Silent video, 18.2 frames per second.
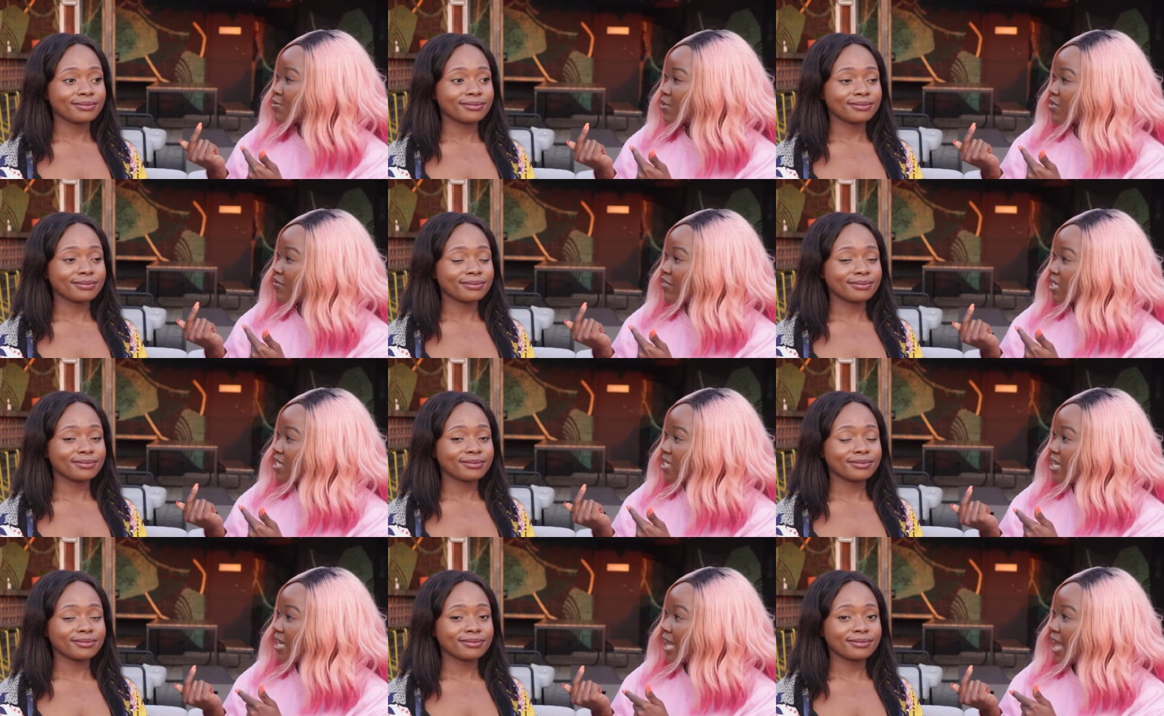Speaker 1: specific
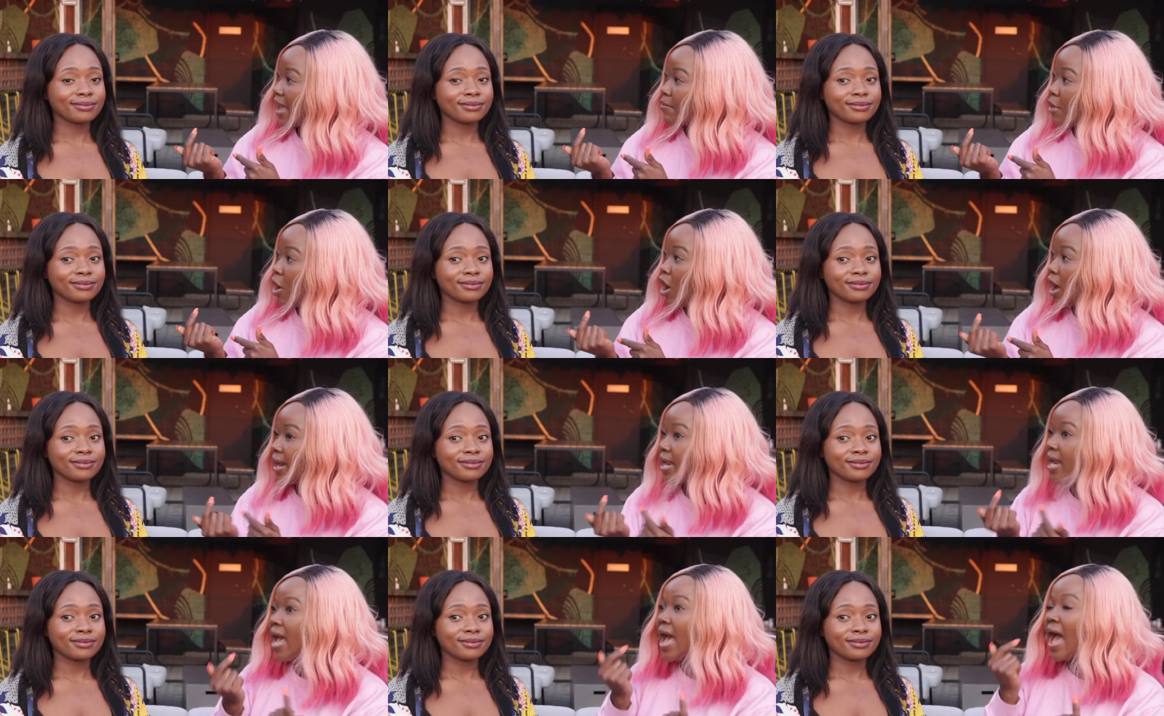scene came
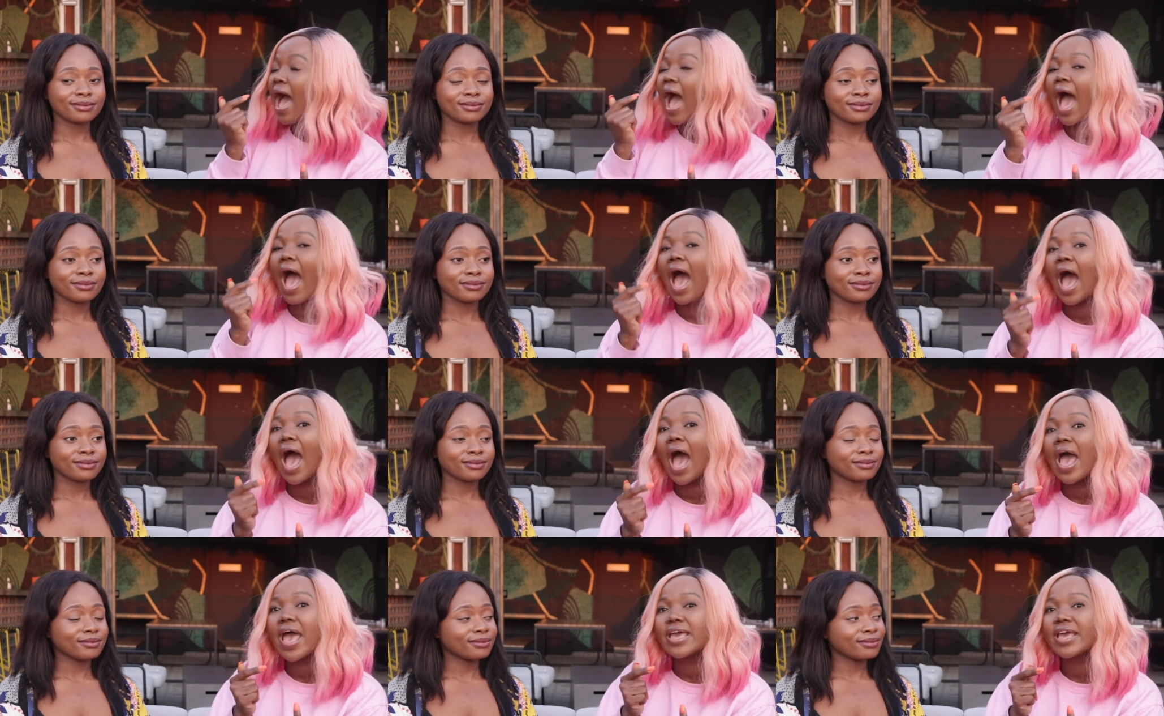on,
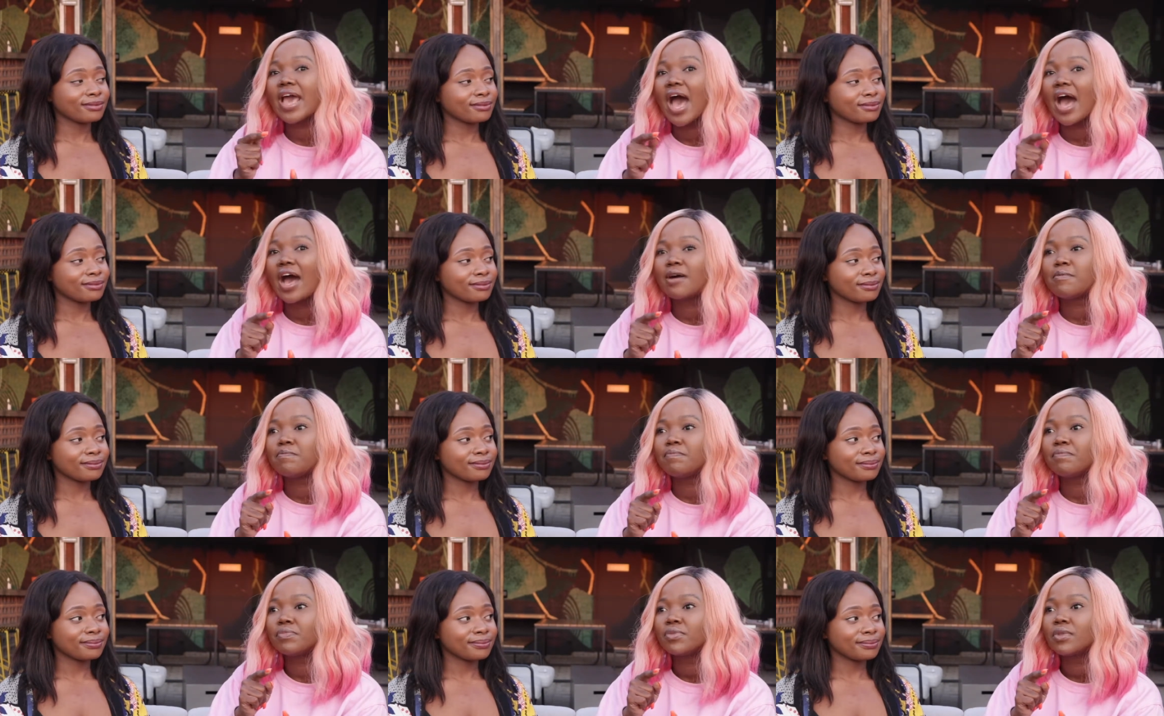I
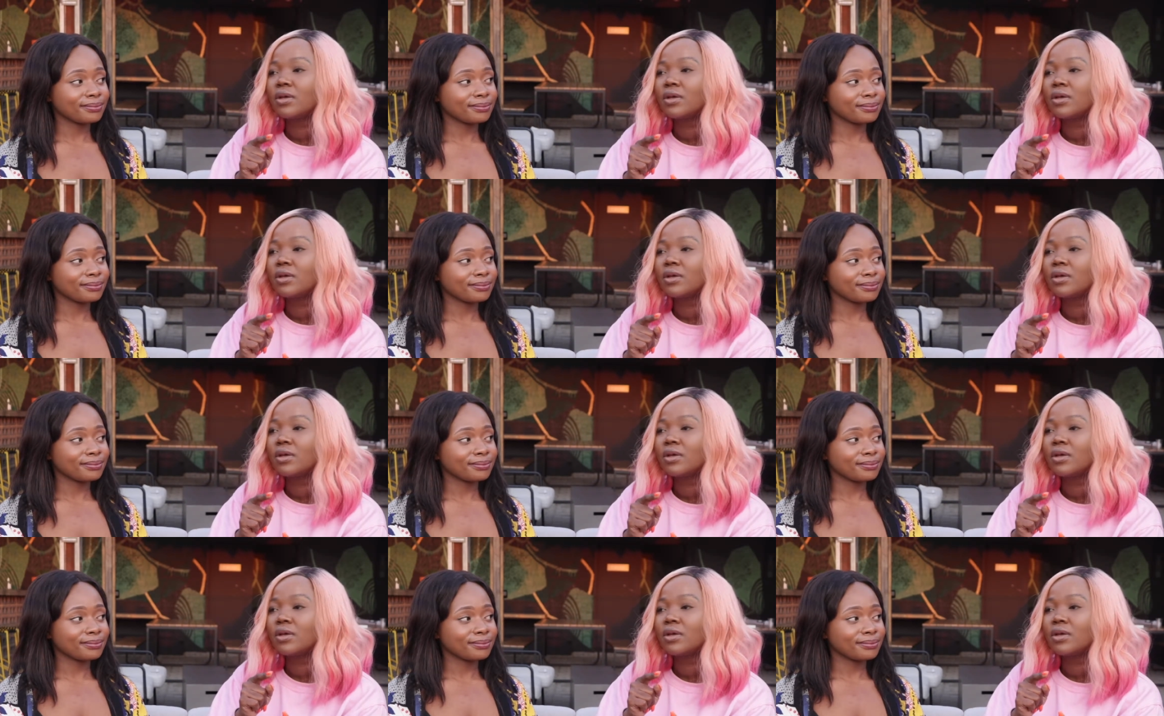um